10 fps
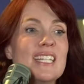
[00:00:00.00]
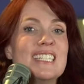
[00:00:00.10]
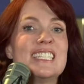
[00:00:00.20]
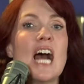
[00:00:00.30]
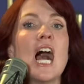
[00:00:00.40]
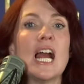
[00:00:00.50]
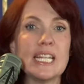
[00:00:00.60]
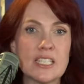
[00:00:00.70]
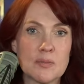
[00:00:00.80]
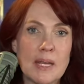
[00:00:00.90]
to die
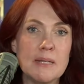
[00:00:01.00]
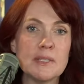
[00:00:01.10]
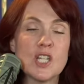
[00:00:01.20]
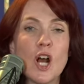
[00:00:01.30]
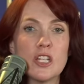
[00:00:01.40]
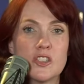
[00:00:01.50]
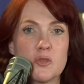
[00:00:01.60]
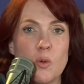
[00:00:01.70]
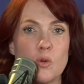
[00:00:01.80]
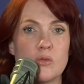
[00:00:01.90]
because my
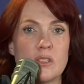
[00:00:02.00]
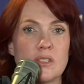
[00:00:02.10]
hematologist won't